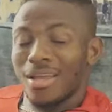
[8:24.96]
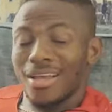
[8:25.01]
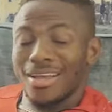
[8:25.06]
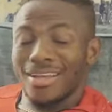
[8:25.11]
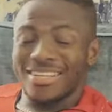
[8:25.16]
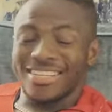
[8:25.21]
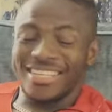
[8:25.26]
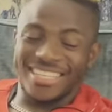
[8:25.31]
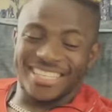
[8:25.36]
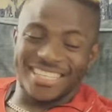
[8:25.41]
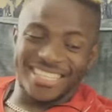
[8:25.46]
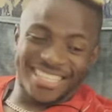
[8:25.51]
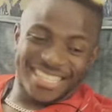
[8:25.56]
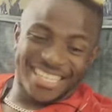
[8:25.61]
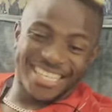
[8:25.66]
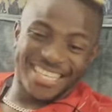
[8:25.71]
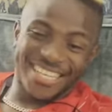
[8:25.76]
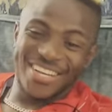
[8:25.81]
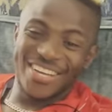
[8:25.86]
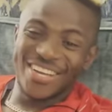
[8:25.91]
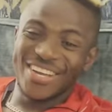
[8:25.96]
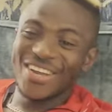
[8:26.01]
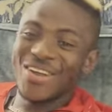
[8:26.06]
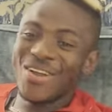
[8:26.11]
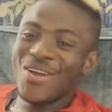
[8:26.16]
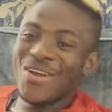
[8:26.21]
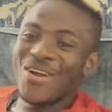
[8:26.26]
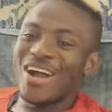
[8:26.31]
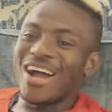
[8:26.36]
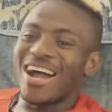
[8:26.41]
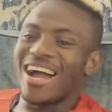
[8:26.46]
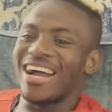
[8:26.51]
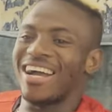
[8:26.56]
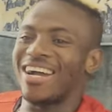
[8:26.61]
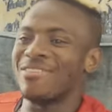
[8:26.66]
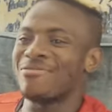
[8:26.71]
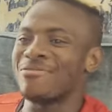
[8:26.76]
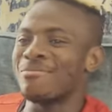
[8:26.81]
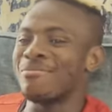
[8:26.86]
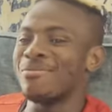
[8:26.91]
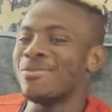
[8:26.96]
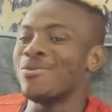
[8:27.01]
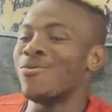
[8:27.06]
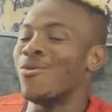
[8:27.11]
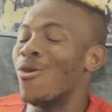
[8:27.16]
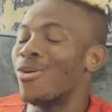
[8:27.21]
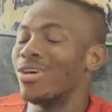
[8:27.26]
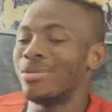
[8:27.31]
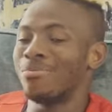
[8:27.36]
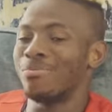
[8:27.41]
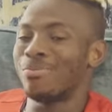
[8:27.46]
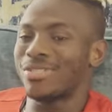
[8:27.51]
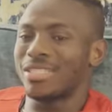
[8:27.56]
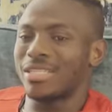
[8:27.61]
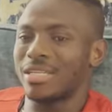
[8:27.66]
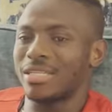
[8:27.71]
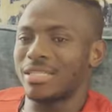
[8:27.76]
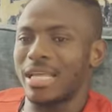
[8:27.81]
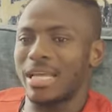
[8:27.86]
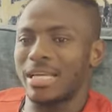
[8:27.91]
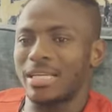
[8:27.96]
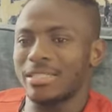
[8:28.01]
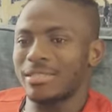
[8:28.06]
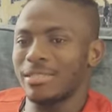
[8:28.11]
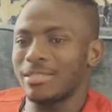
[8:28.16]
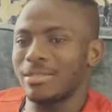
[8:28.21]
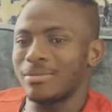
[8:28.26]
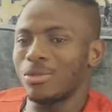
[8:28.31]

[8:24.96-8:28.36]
For me, 100%, like,